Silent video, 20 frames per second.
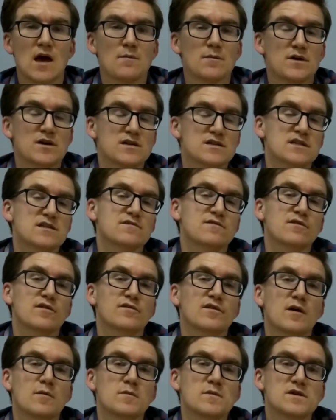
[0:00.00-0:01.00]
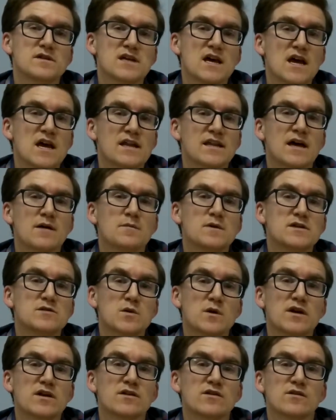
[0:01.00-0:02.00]
And because it's full of numbers, that means
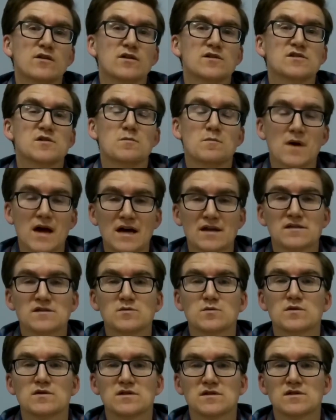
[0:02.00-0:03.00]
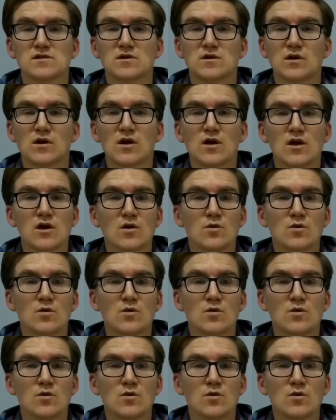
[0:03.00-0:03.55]
we can do lots of maths with the song,